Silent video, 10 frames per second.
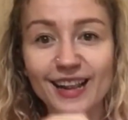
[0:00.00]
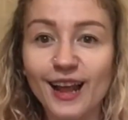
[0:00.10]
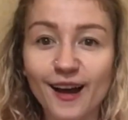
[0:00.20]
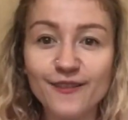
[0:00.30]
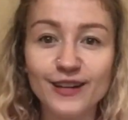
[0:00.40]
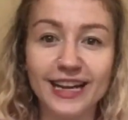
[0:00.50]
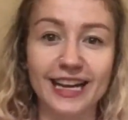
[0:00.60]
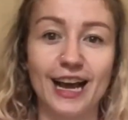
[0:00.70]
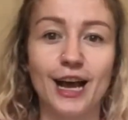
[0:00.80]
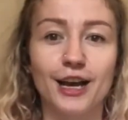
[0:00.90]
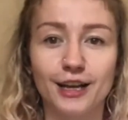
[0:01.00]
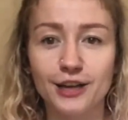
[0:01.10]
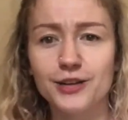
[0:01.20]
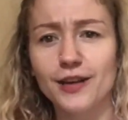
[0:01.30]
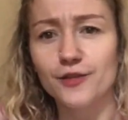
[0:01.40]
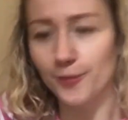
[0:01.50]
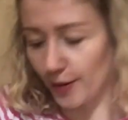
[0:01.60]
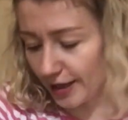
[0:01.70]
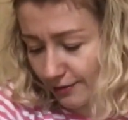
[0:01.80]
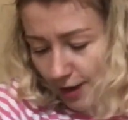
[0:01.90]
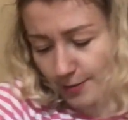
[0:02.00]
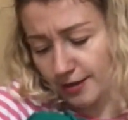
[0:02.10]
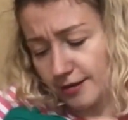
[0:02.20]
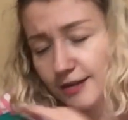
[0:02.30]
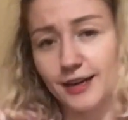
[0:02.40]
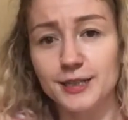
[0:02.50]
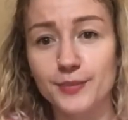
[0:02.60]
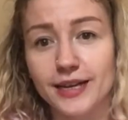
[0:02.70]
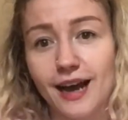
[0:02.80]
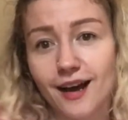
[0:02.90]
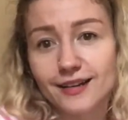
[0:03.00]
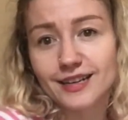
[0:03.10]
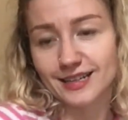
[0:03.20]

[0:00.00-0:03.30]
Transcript: Lovely. Can you give your bunny rabbit a nice big hug?